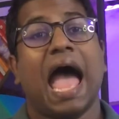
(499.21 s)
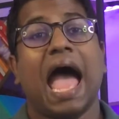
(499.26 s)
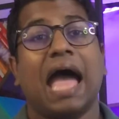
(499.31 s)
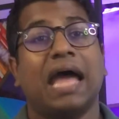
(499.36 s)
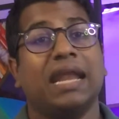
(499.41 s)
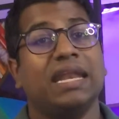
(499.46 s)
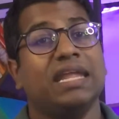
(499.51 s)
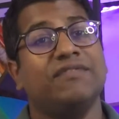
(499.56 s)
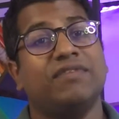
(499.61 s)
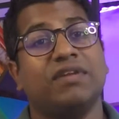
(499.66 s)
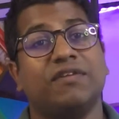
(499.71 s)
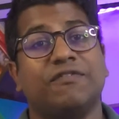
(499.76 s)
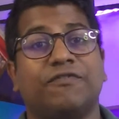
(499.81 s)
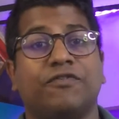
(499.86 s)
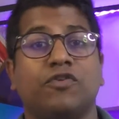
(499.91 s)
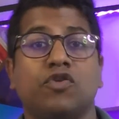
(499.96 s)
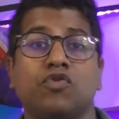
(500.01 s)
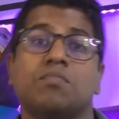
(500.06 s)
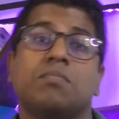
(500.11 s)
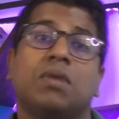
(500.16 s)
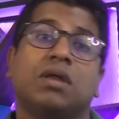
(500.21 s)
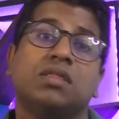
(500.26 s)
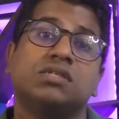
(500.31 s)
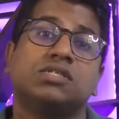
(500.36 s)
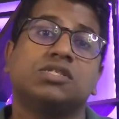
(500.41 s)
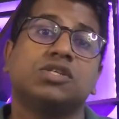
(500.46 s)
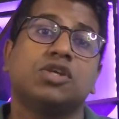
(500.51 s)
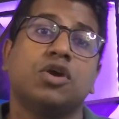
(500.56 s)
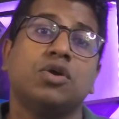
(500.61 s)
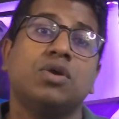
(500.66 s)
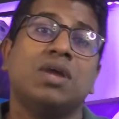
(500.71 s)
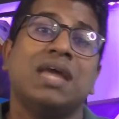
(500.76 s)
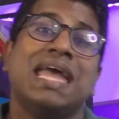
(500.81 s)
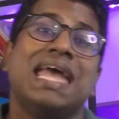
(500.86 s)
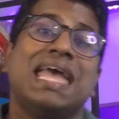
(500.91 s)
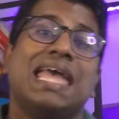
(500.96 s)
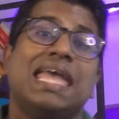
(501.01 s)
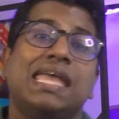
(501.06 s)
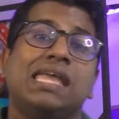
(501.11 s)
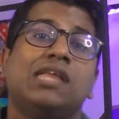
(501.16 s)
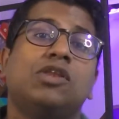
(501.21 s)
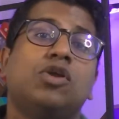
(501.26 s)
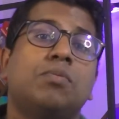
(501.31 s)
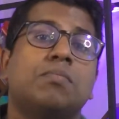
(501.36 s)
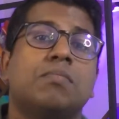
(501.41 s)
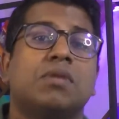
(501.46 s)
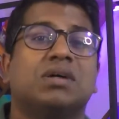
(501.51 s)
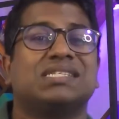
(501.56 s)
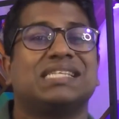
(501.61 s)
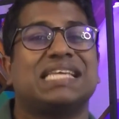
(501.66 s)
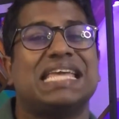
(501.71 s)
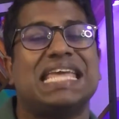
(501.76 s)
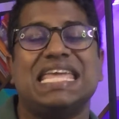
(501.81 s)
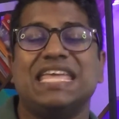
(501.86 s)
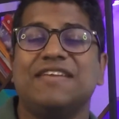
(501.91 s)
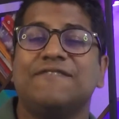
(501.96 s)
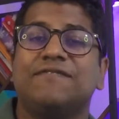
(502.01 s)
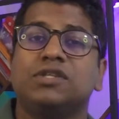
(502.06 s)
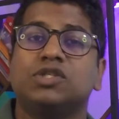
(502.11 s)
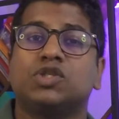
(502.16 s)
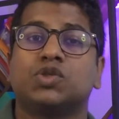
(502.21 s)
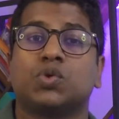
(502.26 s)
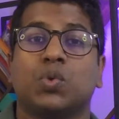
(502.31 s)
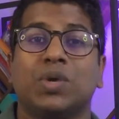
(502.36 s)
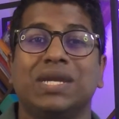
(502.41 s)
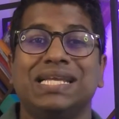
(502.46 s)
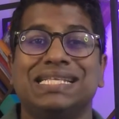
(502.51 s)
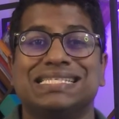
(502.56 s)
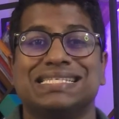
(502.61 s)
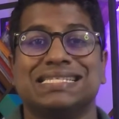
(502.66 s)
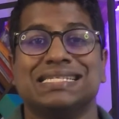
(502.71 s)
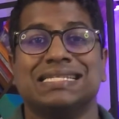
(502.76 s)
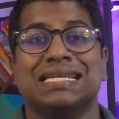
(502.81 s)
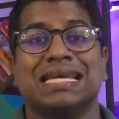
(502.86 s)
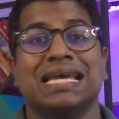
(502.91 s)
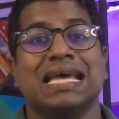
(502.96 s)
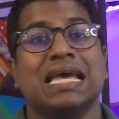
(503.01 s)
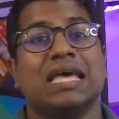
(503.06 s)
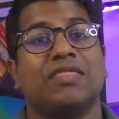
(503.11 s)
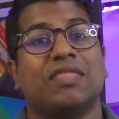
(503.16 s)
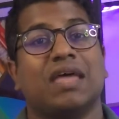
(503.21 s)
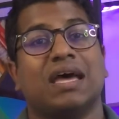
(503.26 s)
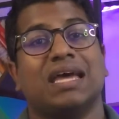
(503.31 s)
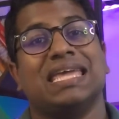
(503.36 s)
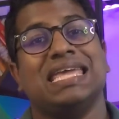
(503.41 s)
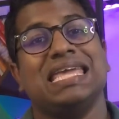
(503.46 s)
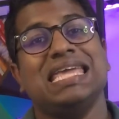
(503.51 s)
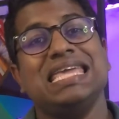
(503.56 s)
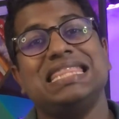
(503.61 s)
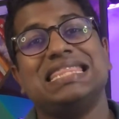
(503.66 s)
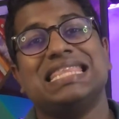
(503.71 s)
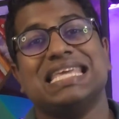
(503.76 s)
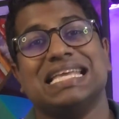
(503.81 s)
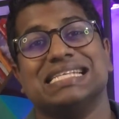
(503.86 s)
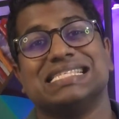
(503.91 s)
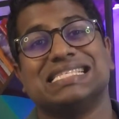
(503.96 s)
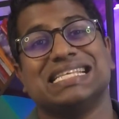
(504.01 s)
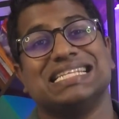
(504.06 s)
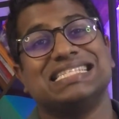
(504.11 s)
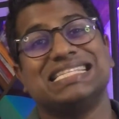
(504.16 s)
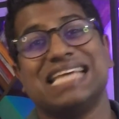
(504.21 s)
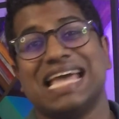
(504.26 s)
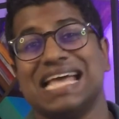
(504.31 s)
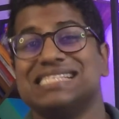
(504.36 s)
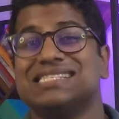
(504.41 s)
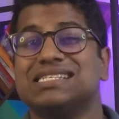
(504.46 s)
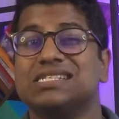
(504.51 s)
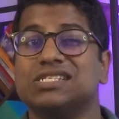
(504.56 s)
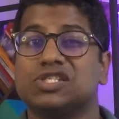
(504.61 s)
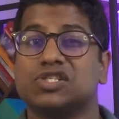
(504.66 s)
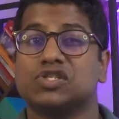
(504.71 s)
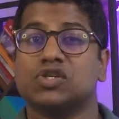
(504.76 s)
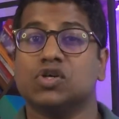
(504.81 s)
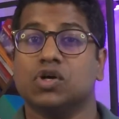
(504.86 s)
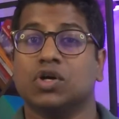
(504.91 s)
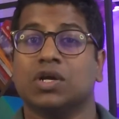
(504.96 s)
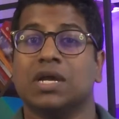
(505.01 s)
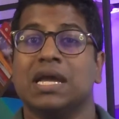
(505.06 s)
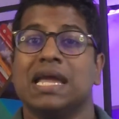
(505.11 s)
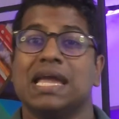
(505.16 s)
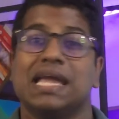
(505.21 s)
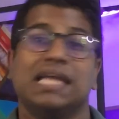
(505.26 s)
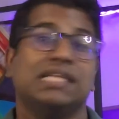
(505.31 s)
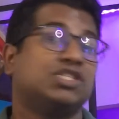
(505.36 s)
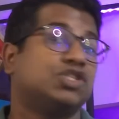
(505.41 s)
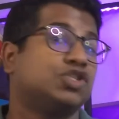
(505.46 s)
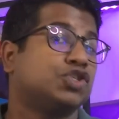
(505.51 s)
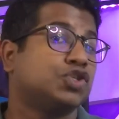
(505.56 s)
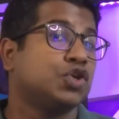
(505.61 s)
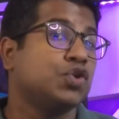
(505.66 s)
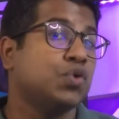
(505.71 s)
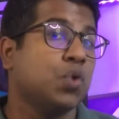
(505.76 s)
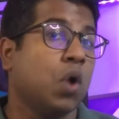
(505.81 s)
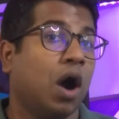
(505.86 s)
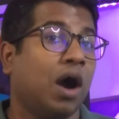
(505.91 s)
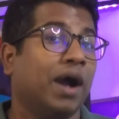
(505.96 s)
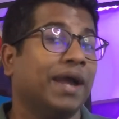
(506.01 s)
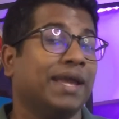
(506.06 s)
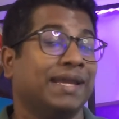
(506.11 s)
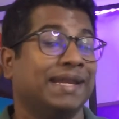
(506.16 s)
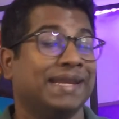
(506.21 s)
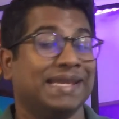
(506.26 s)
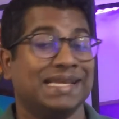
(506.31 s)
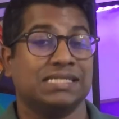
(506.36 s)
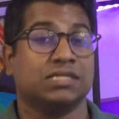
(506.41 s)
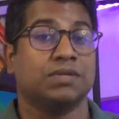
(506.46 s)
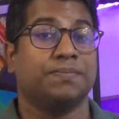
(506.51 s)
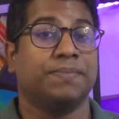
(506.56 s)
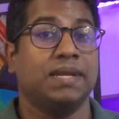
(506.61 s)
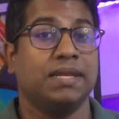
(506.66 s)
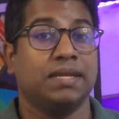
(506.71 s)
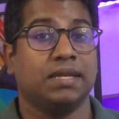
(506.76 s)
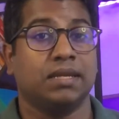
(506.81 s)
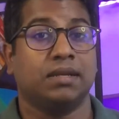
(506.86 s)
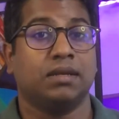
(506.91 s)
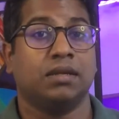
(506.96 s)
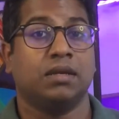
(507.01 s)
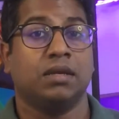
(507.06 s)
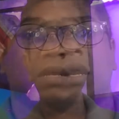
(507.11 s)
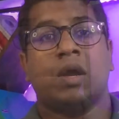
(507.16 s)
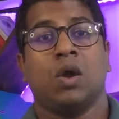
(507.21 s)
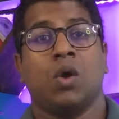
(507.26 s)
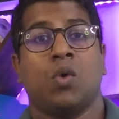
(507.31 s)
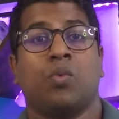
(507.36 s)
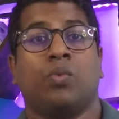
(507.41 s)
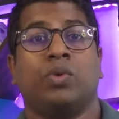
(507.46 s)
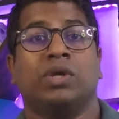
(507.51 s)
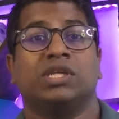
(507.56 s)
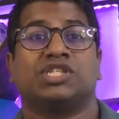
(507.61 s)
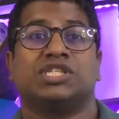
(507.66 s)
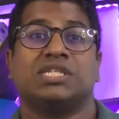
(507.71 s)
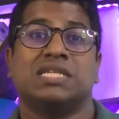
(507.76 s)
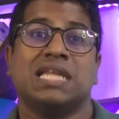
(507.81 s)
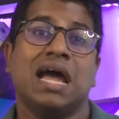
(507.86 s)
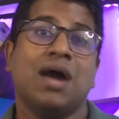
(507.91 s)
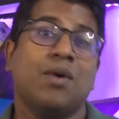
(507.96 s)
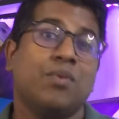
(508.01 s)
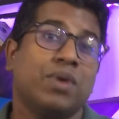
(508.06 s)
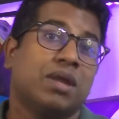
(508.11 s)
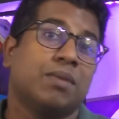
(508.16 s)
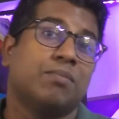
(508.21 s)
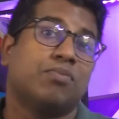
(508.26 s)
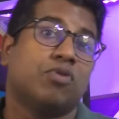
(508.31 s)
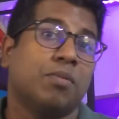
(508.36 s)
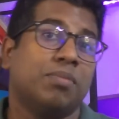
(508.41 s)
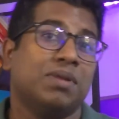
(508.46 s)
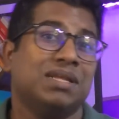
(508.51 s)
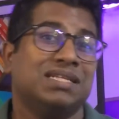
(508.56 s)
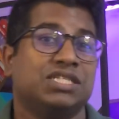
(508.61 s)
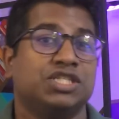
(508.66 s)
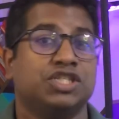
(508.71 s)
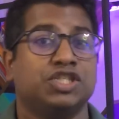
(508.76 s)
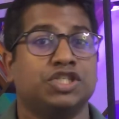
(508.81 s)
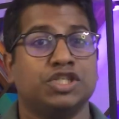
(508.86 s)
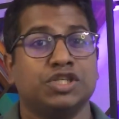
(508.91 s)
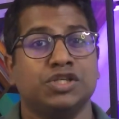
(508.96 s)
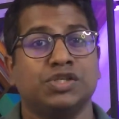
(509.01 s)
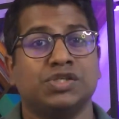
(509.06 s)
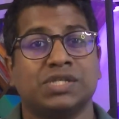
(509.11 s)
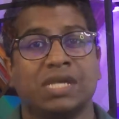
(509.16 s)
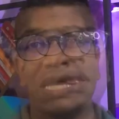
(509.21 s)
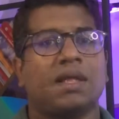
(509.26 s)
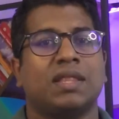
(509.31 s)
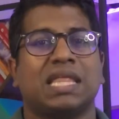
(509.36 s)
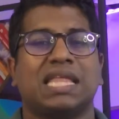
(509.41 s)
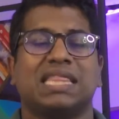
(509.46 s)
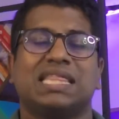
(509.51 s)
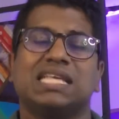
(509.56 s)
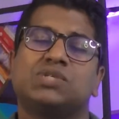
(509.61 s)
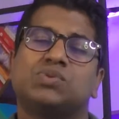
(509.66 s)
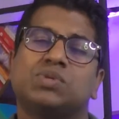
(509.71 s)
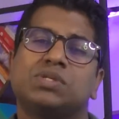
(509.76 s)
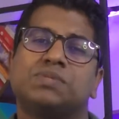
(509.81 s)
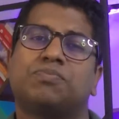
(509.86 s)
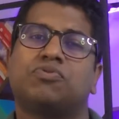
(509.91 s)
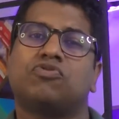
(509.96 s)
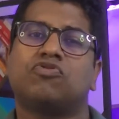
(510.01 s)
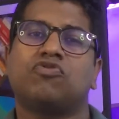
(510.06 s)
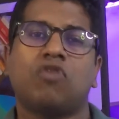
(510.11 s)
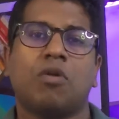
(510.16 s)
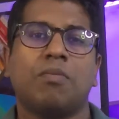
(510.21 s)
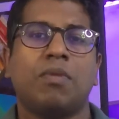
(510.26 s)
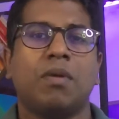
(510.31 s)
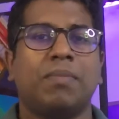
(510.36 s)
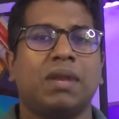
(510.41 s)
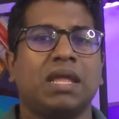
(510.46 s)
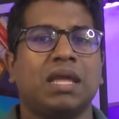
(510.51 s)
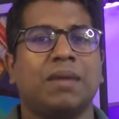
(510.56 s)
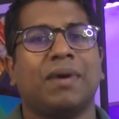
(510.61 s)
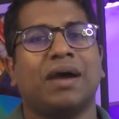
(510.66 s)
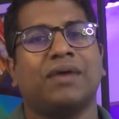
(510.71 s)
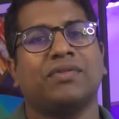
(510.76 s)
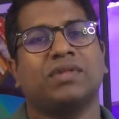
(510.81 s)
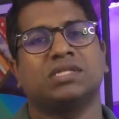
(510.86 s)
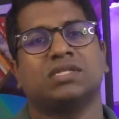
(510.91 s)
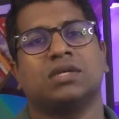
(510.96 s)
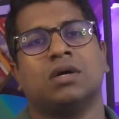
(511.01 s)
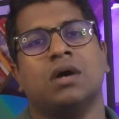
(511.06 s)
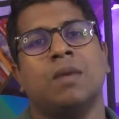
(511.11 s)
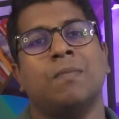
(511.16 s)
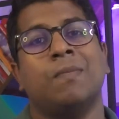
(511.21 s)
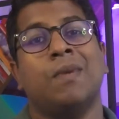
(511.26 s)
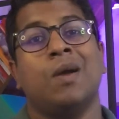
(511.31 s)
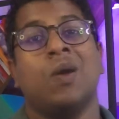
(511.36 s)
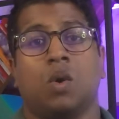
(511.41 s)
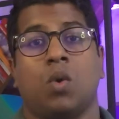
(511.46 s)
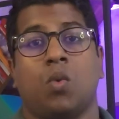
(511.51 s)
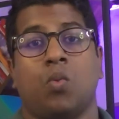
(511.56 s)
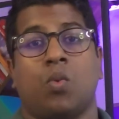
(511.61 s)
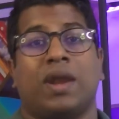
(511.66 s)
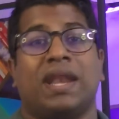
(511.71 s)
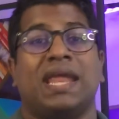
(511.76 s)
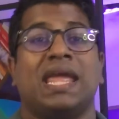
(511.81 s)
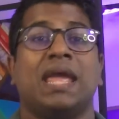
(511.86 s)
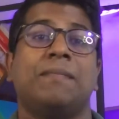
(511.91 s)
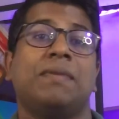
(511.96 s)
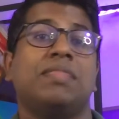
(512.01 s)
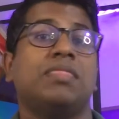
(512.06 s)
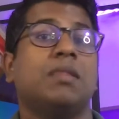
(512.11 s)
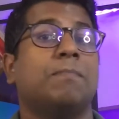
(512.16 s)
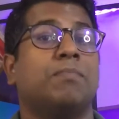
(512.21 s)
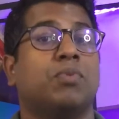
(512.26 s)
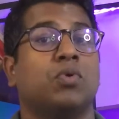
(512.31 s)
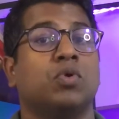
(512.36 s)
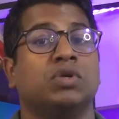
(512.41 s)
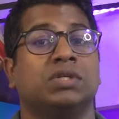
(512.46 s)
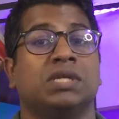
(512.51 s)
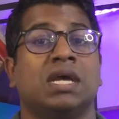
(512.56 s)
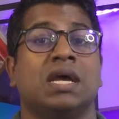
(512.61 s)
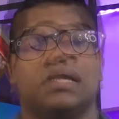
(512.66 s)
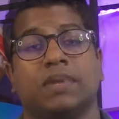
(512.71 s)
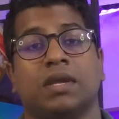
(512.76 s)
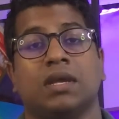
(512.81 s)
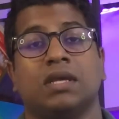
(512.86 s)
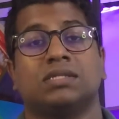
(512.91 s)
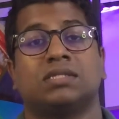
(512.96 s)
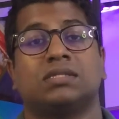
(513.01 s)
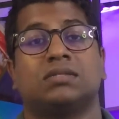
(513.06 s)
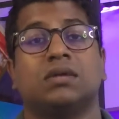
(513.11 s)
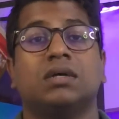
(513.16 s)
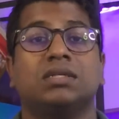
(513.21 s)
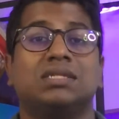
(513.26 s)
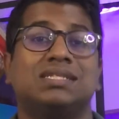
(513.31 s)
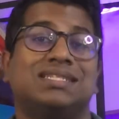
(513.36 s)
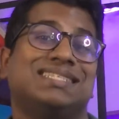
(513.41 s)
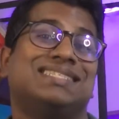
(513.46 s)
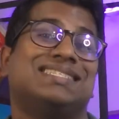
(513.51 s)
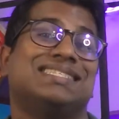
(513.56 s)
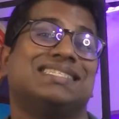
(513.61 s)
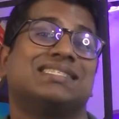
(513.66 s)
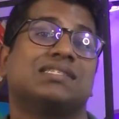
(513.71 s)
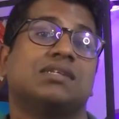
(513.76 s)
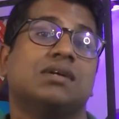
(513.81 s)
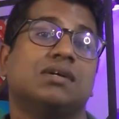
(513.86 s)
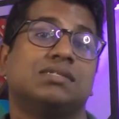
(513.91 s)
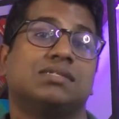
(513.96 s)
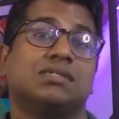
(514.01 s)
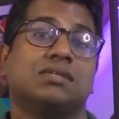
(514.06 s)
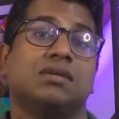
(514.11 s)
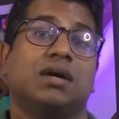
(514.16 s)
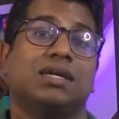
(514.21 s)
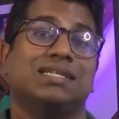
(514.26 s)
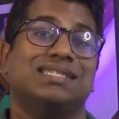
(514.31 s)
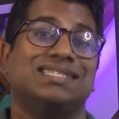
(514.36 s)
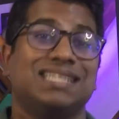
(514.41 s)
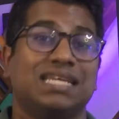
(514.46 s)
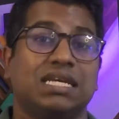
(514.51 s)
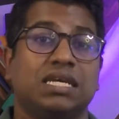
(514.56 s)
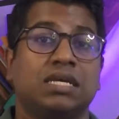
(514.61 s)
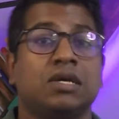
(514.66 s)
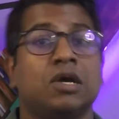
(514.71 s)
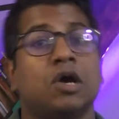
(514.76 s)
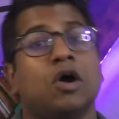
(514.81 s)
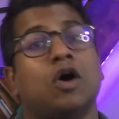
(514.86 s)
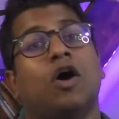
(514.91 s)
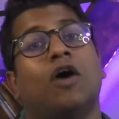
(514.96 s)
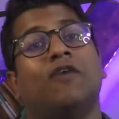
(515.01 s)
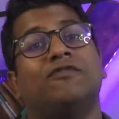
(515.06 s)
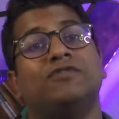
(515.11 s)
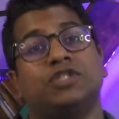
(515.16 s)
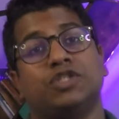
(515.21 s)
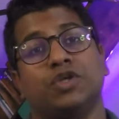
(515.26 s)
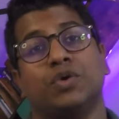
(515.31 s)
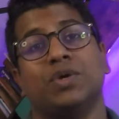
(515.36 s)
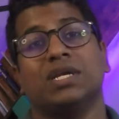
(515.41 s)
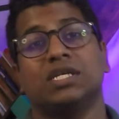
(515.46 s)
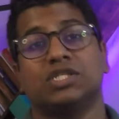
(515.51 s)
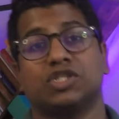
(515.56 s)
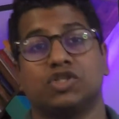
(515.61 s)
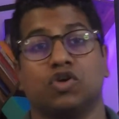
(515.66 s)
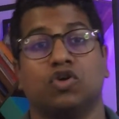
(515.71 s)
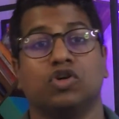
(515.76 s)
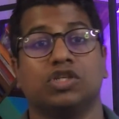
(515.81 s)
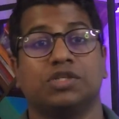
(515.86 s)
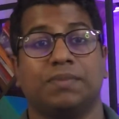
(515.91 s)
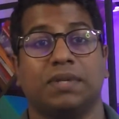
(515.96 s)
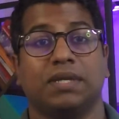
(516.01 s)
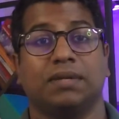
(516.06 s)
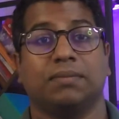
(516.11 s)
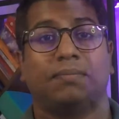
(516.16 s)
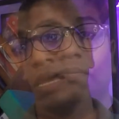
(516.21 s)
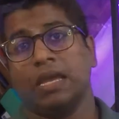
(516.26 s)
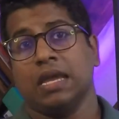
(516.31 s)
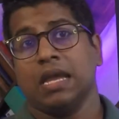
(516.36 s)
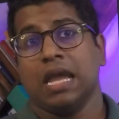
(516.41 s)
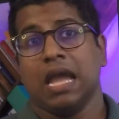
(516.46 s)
And even a few months ago, Elon Musk even tweeted that he thinks that Tesla stock is too high in his opinion, which now we can probably deduce that this was probably about the time when him and the board started to discuss the idea of doing a stock split.